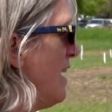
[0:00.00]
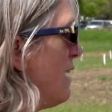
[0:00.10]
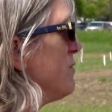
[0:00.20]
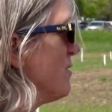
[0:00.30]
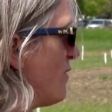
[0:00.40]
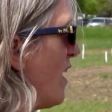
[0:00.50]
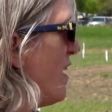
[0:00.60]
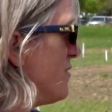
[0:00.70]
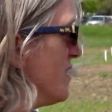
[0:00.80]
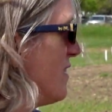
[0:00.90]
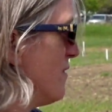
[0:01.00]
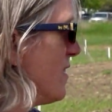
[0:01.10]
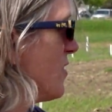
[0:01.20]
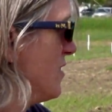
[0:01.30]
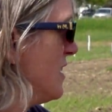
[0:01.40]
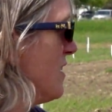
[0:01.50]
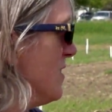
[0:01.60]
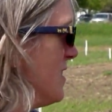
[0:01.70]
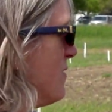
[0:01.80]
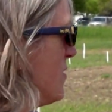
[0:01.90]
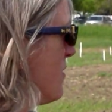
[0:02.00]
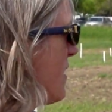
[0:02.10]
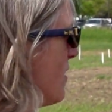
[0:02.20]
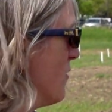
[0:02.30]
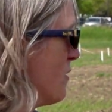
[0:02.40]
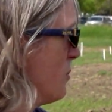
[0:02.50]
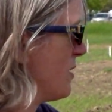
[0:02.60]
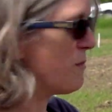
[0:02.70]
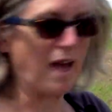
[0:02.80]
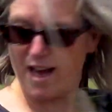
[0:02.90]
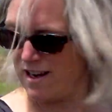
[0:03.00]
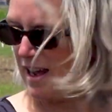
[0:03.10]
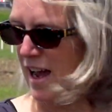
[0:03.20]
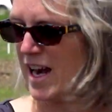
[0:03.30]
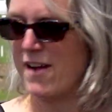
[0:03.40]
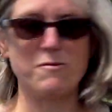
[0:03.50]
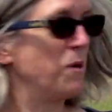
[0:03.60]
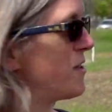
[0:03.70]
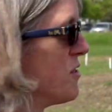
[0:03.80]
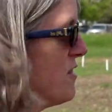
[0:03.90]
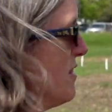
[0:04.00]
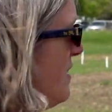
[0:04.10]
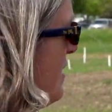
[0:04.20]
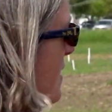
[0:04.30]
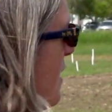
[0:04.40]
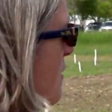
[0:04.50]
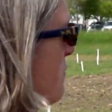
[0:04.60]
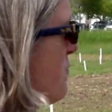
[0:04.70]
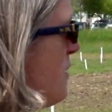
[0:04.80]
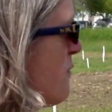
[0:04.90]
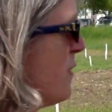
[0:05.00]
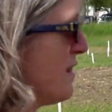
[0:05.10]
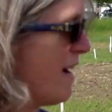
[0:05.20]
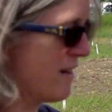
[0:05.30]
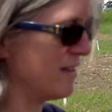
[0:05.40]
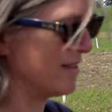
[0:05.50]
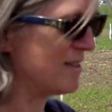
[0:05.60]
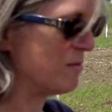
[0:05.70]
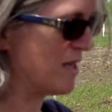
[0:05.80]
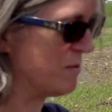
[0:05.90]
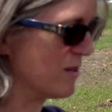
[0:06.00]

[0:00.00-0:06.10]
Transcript: have survived and given a good yield, even though they can look pretty bad. And I have a picture of what that can sometimes